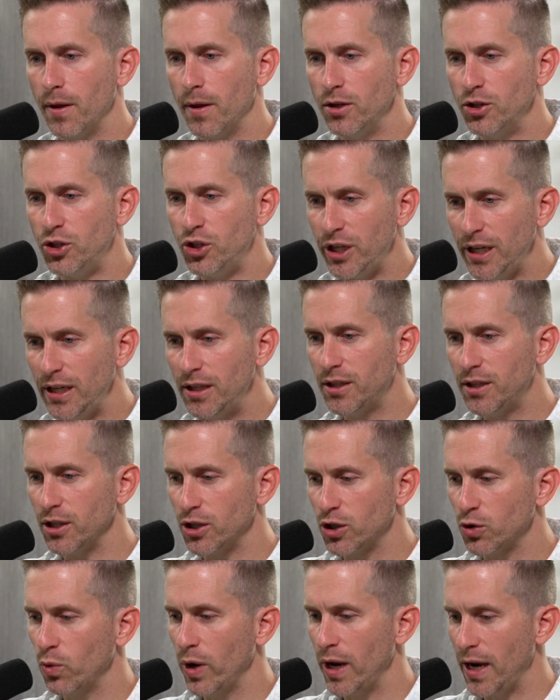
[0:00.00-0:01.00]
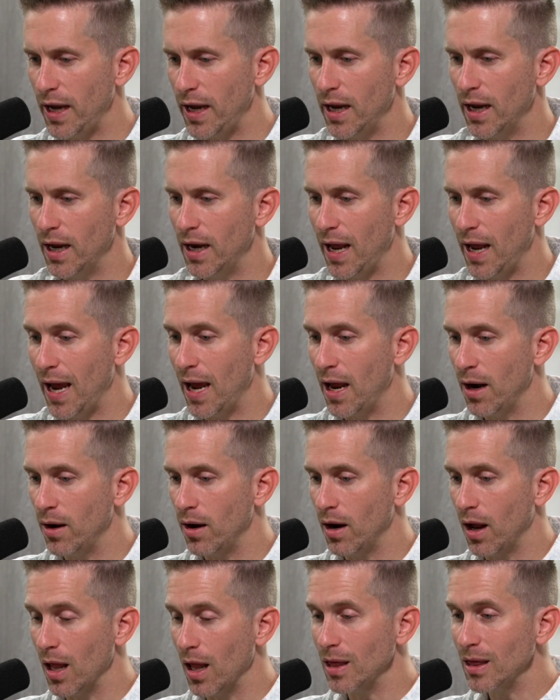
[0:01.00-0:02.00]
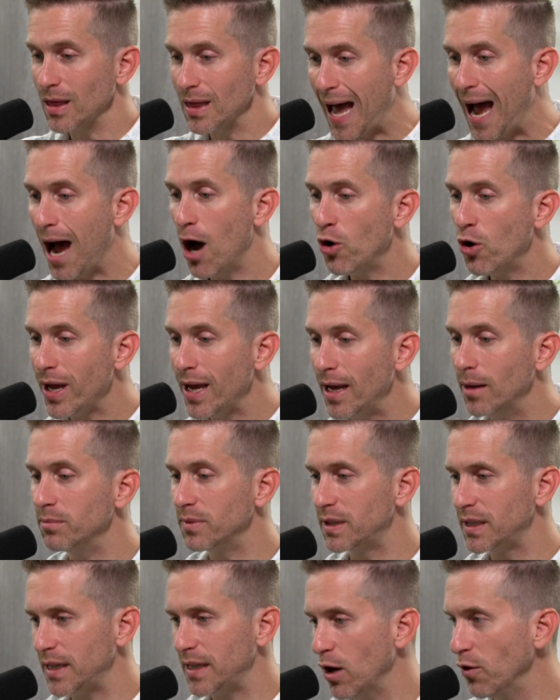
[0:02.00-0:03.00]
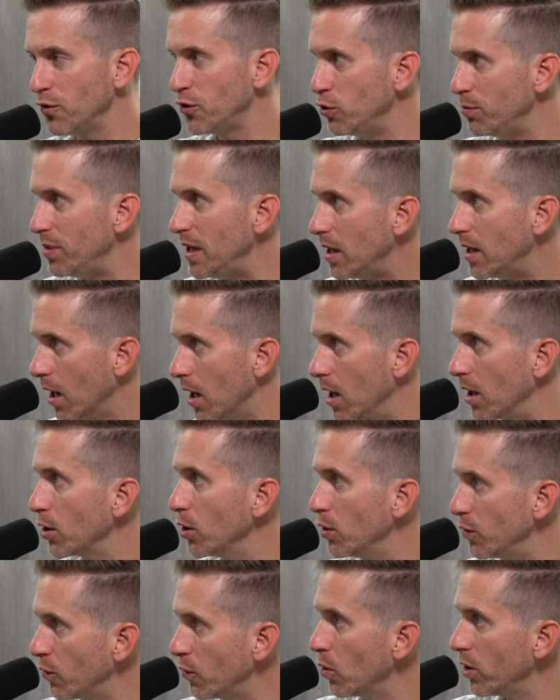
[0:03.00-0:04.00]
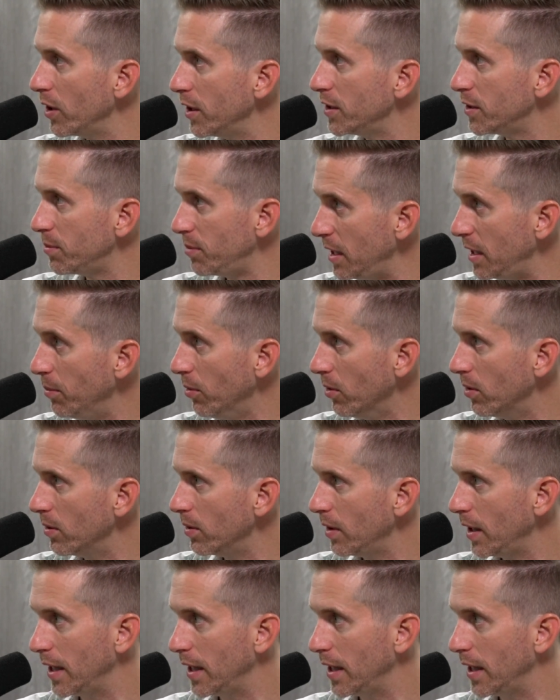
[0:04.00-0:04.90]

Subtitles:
Jesus went in and allowed himself to be conquered for his people.